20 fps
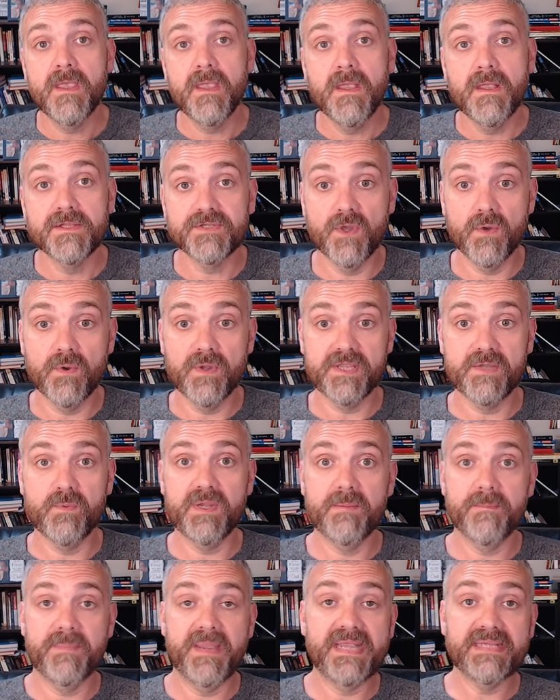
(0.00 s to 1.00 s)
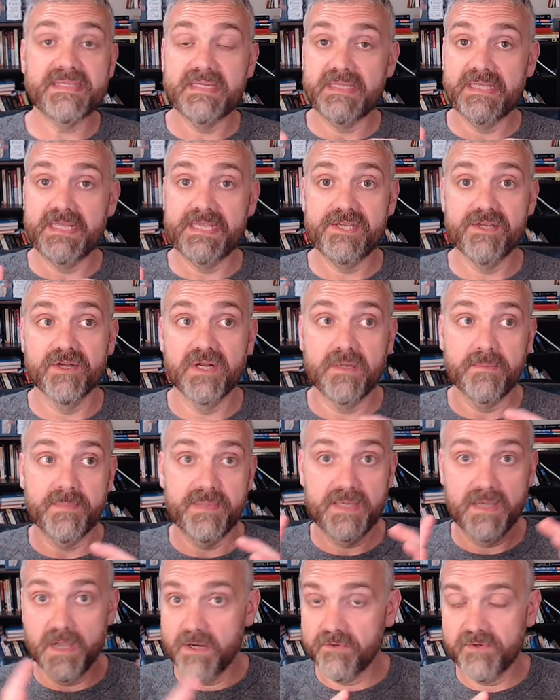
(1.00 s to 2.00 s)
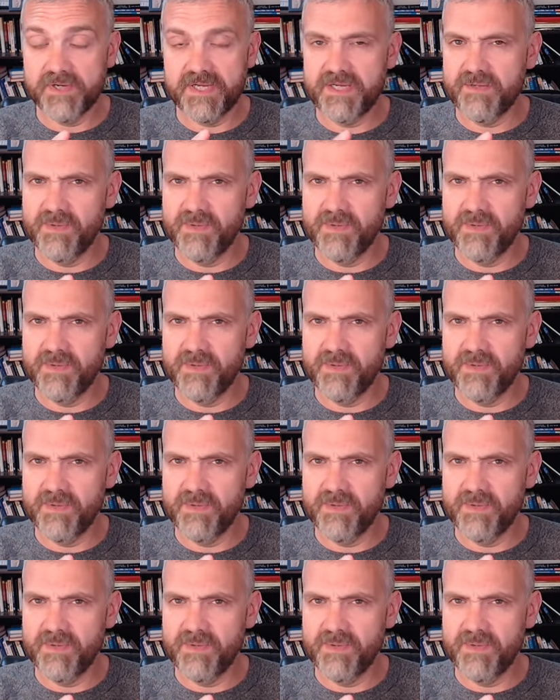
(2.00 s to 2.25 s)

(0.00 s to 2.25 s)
So basically, you're going to be hungry